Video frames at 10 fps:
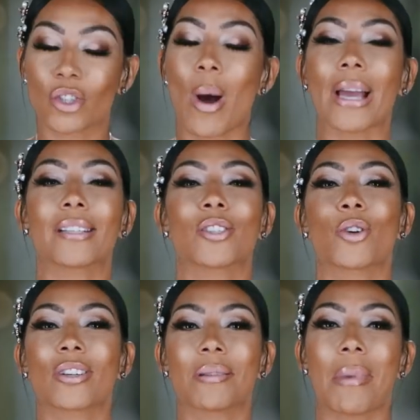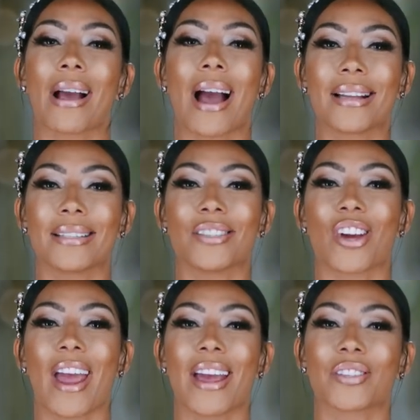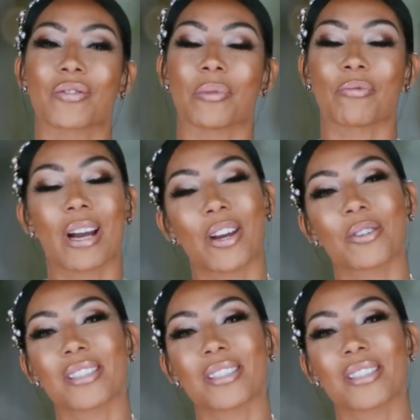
so I get to talk to my guy, D J Ace, from the radio